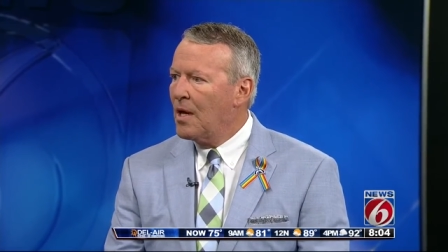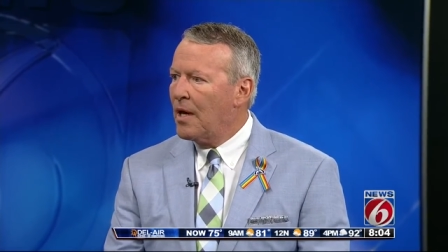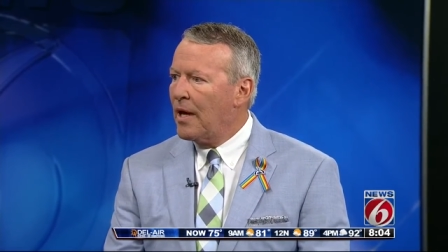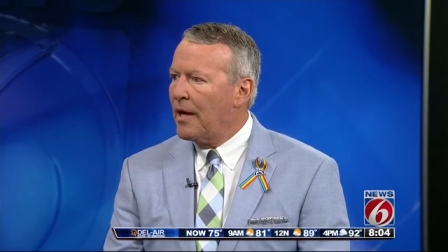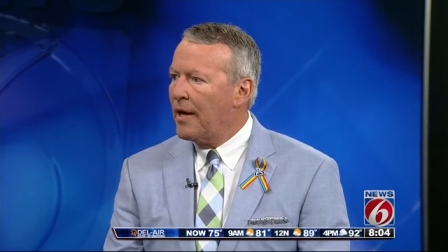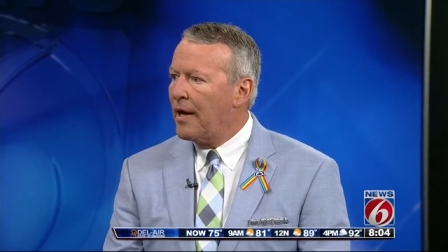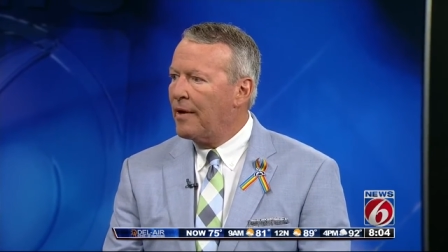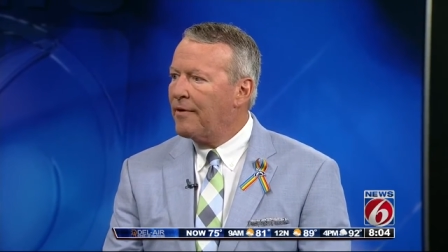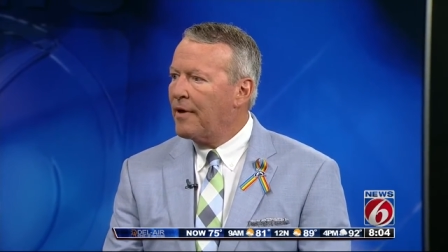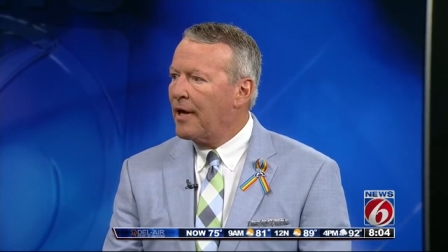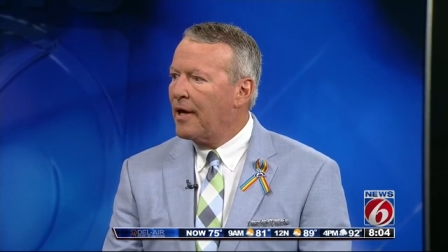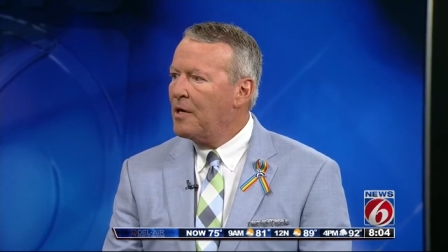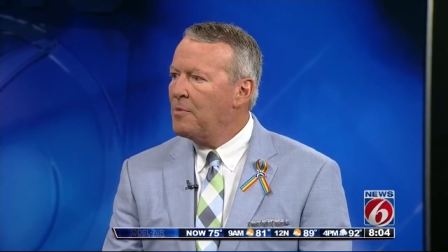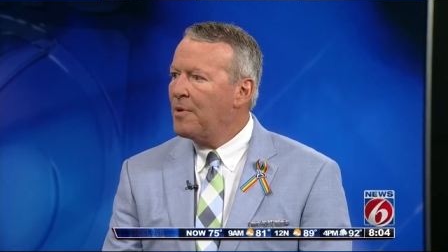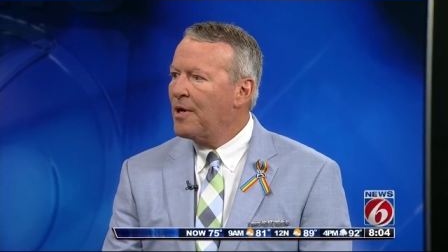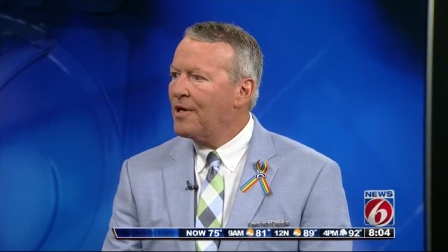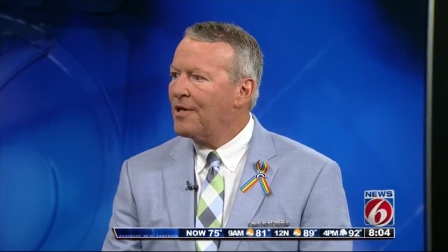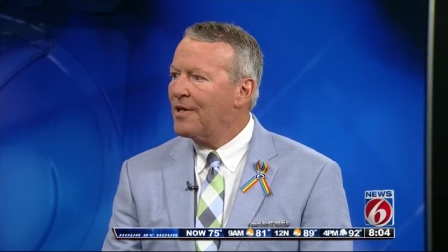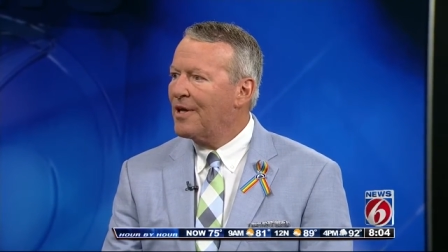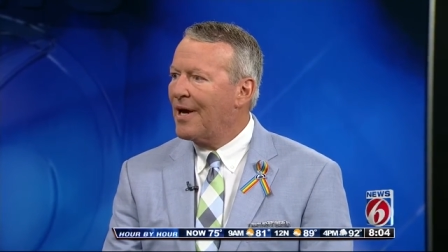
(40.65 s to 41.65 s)
And
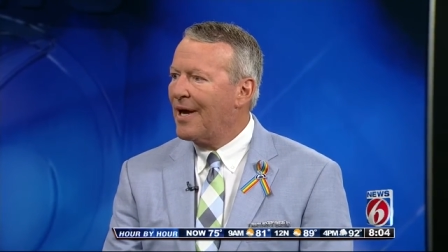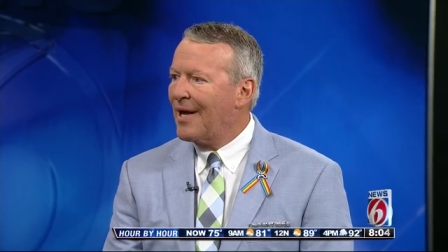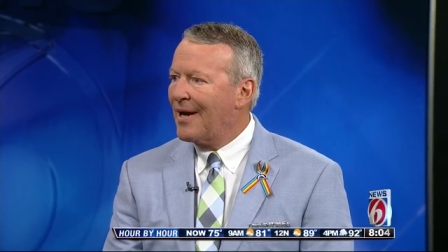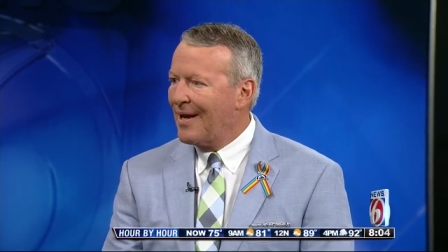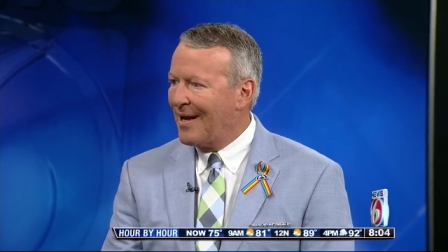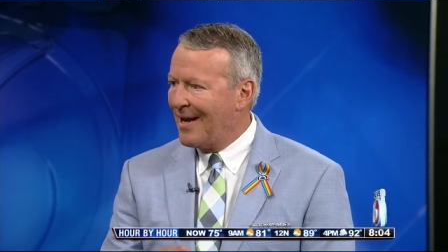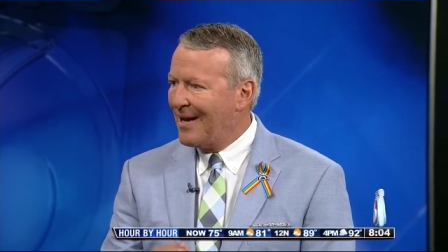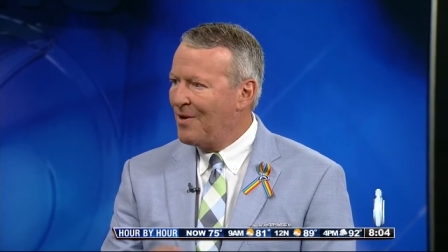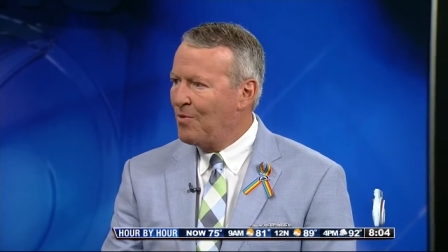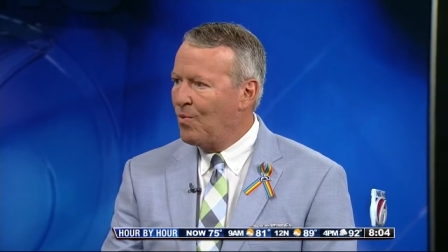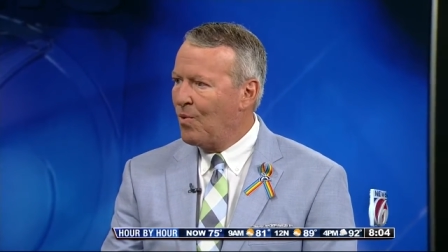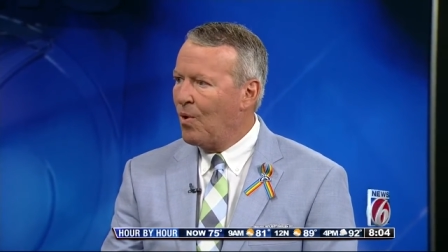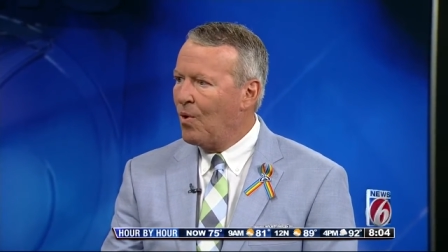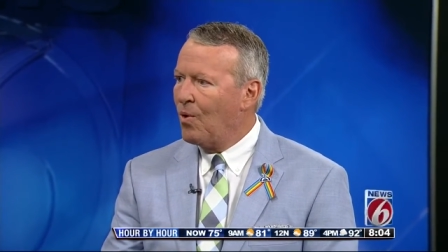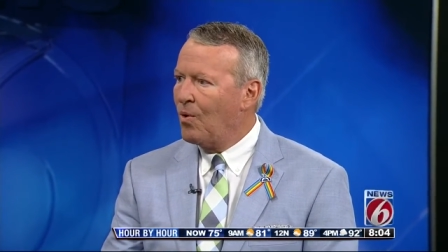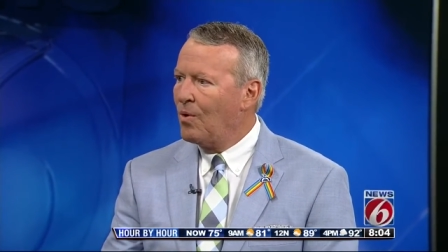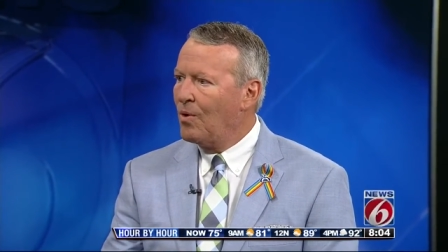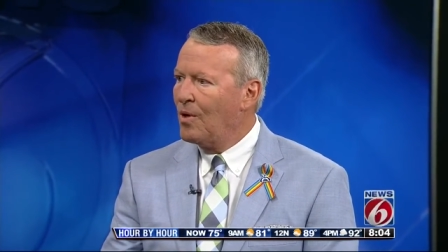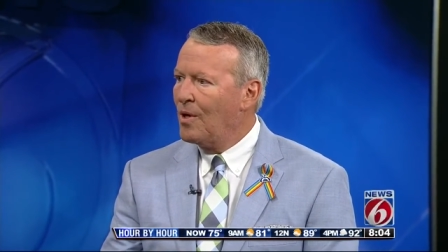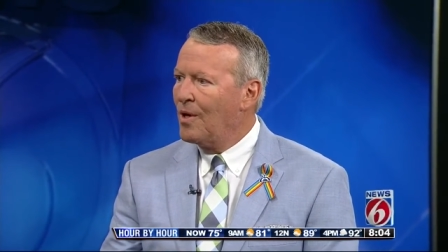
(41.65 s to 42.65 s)
anybody that had any
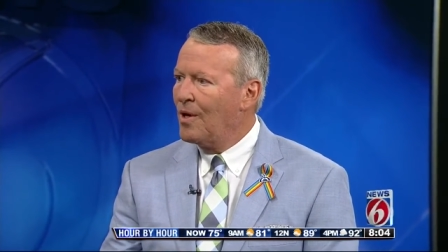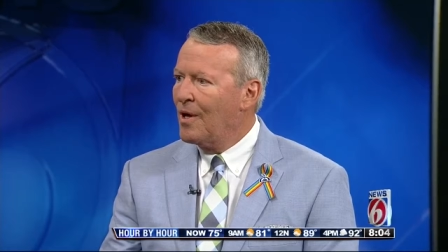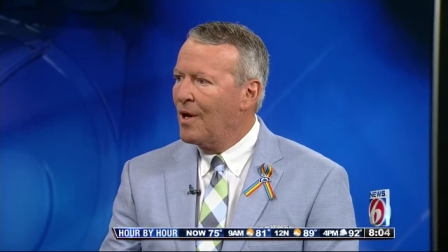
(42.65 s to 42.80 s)
role,